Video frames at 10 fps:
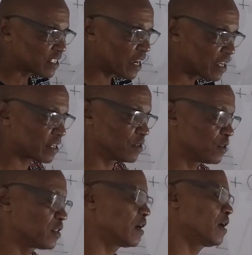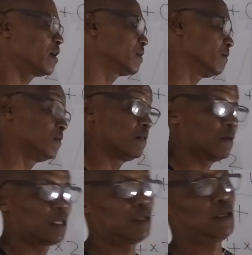tiring. You say, I don't know
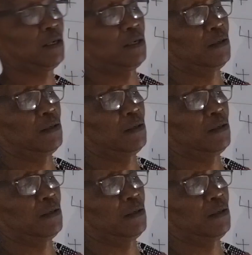what the